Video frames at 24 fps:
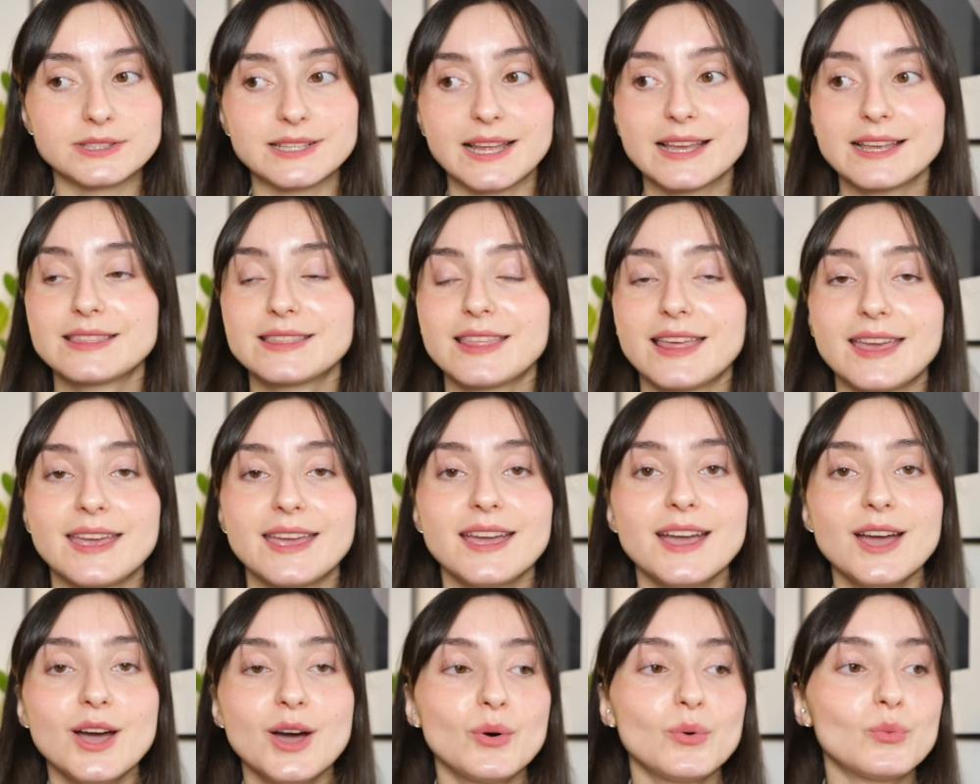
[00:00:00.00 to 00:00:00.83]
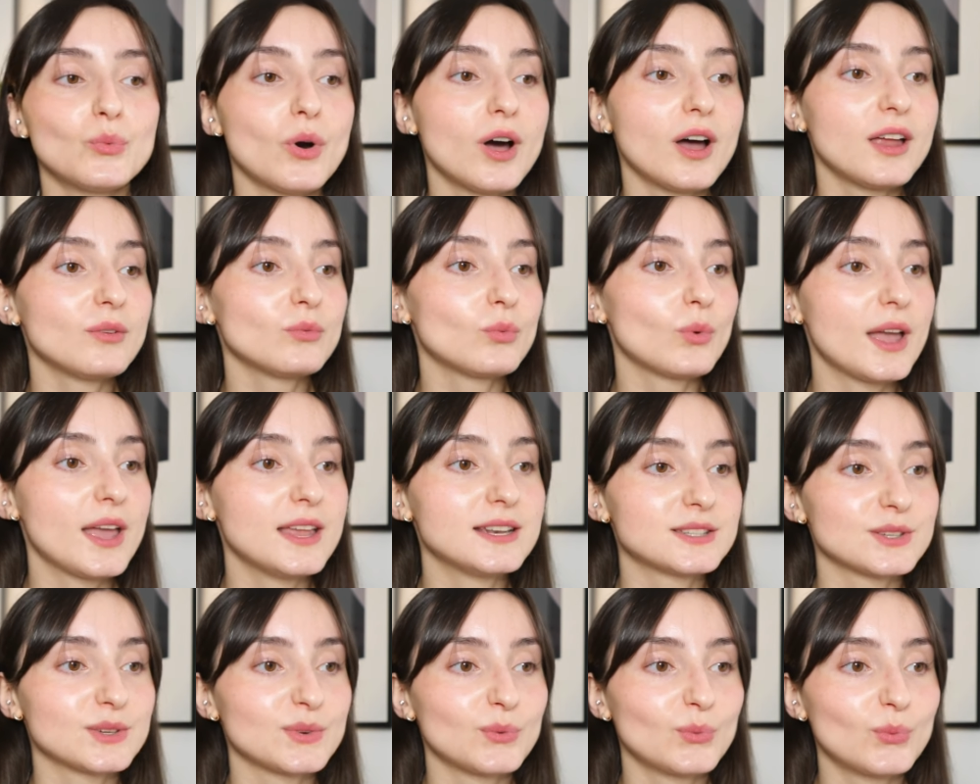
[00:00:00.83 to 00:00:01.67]
Like they, one
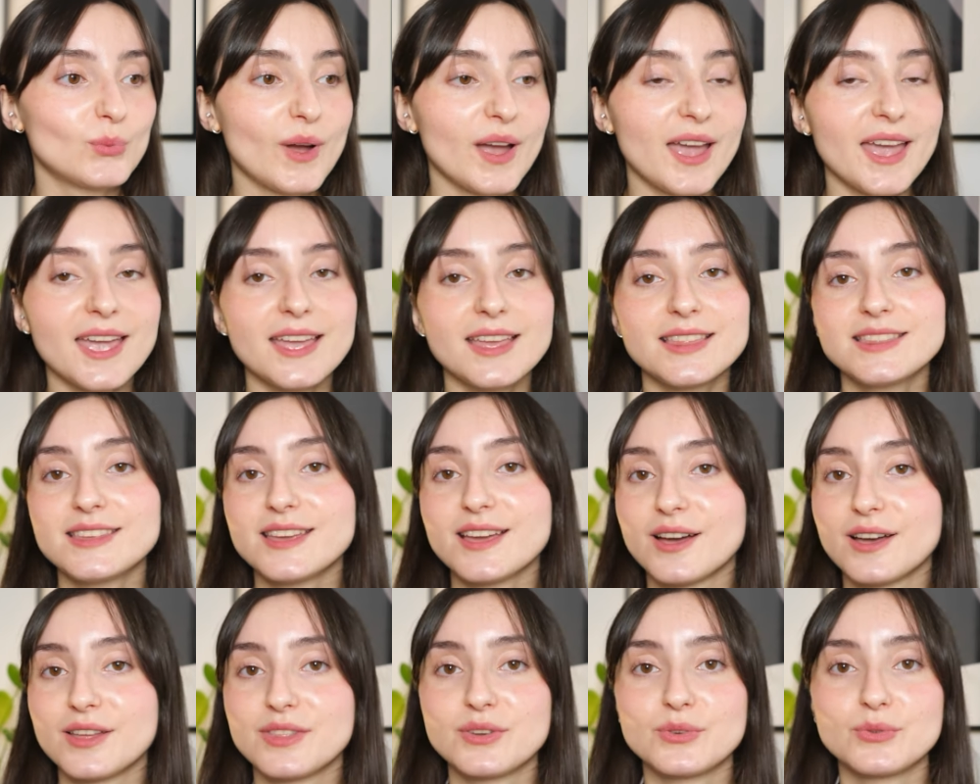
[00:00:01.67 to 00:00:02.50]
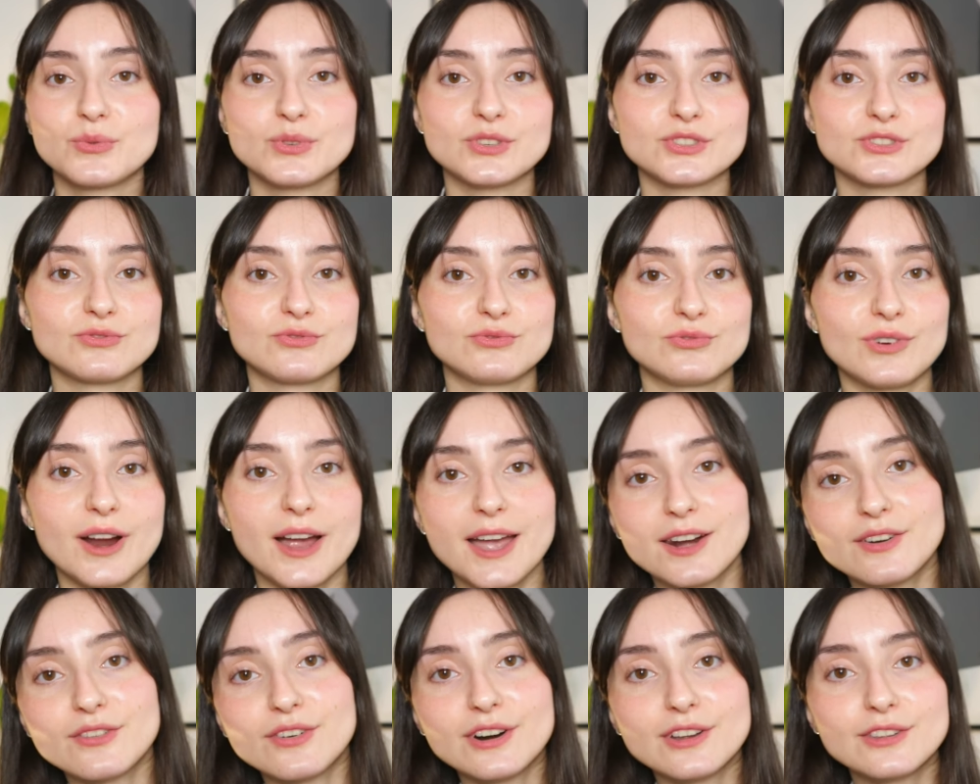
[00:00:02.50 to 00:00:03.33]
went away, the other was
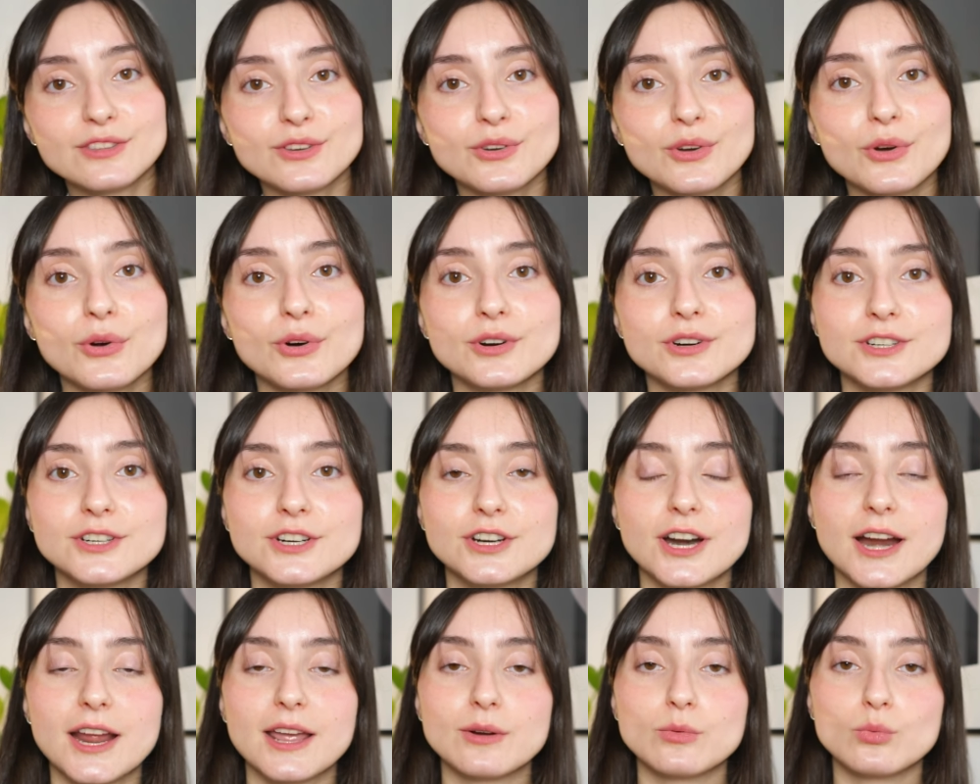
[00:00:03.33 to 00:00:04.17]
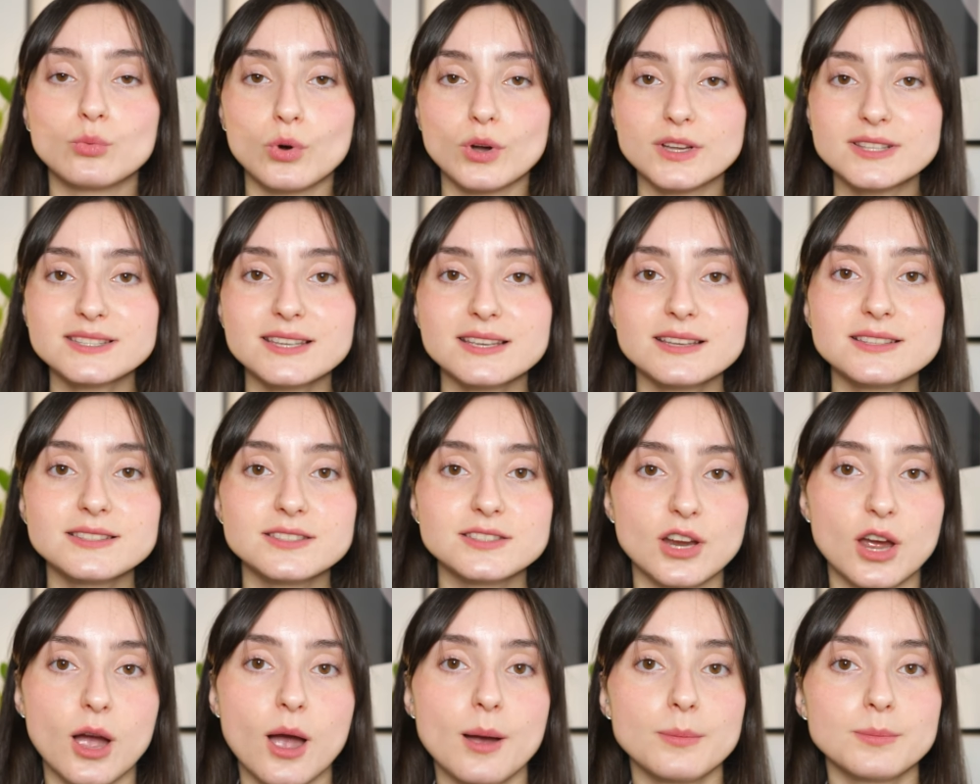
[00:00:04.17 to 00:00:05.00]
right around the corner and once I
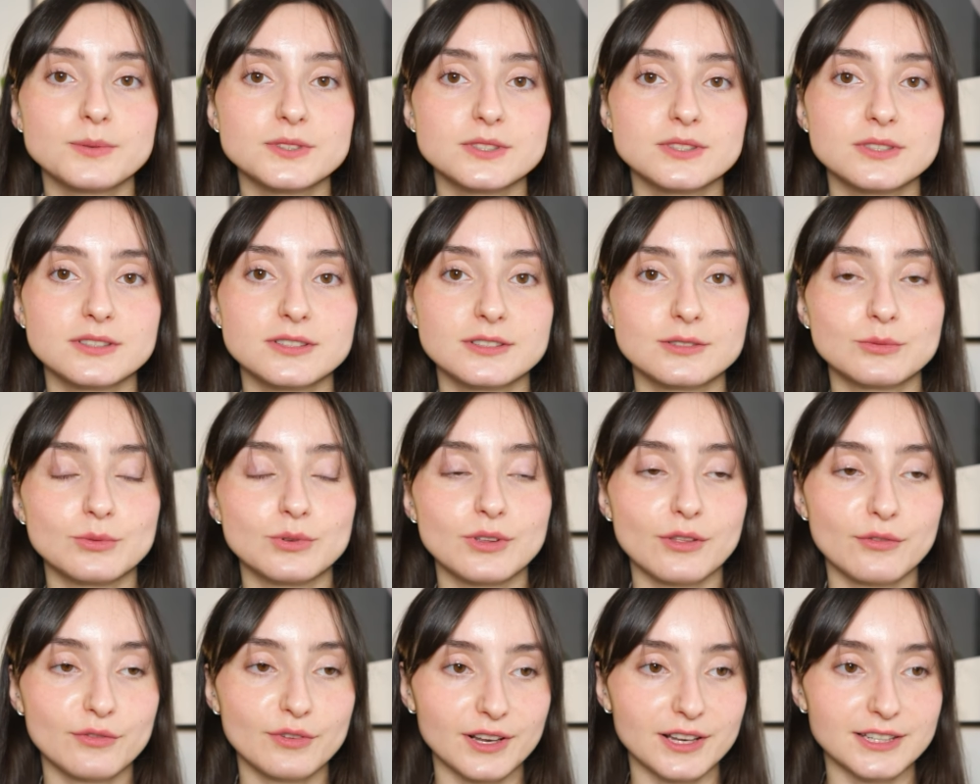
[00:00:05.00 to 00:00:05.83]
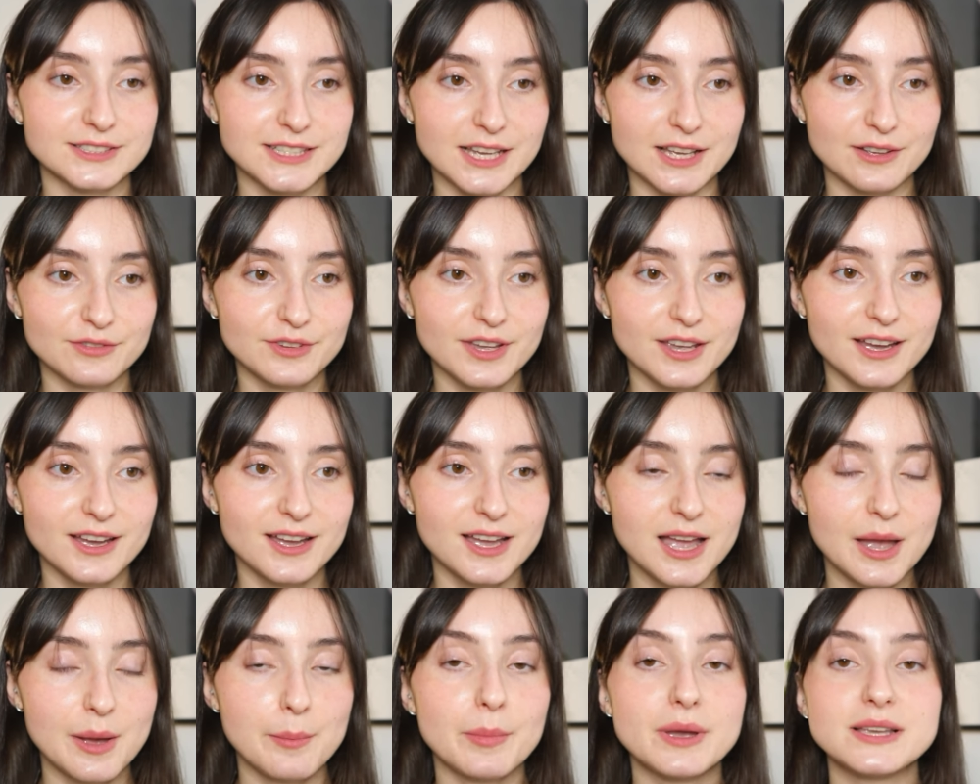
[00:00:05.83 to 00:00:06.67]
stopped, with Philadelphia,
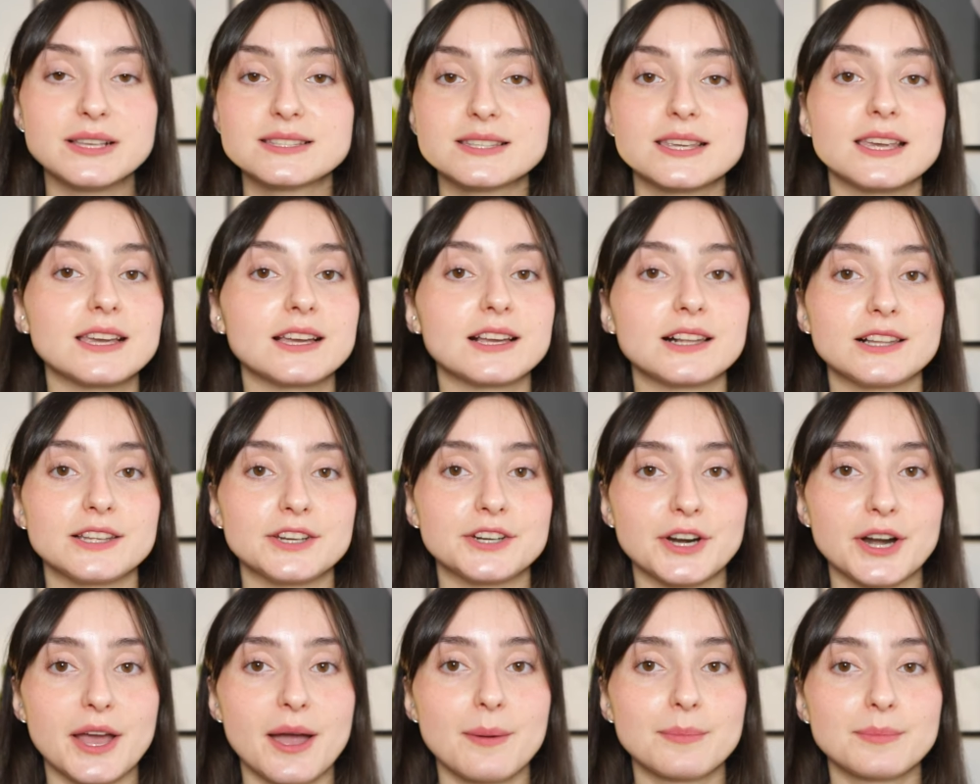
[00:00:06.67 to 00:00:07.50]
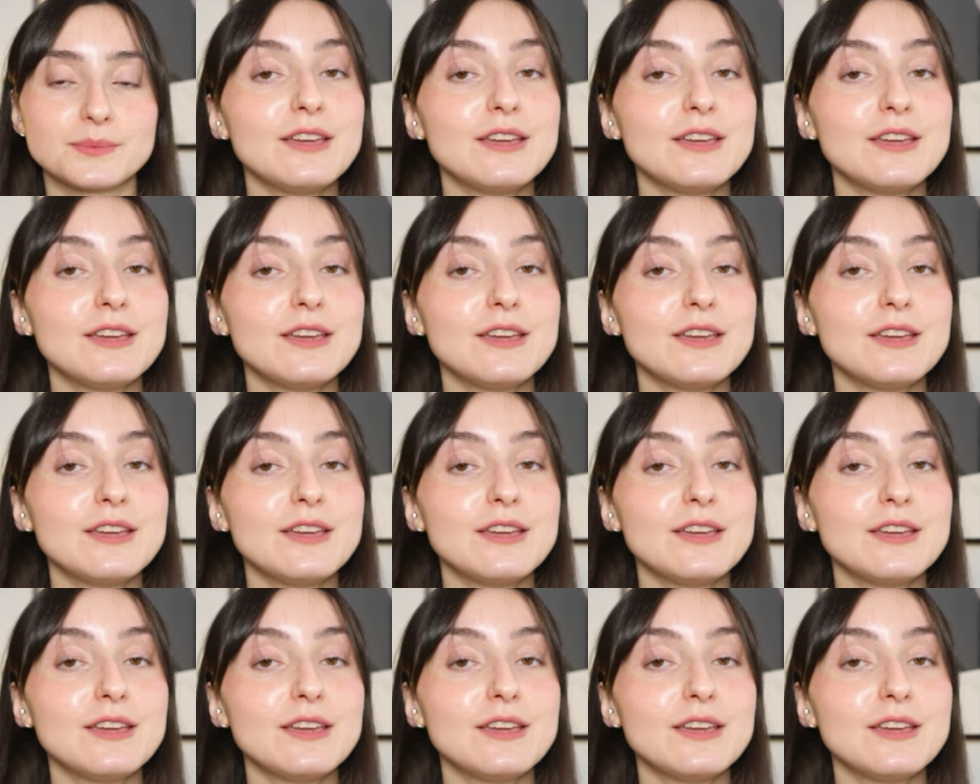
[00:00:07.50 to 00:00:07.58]
my skin cleared up.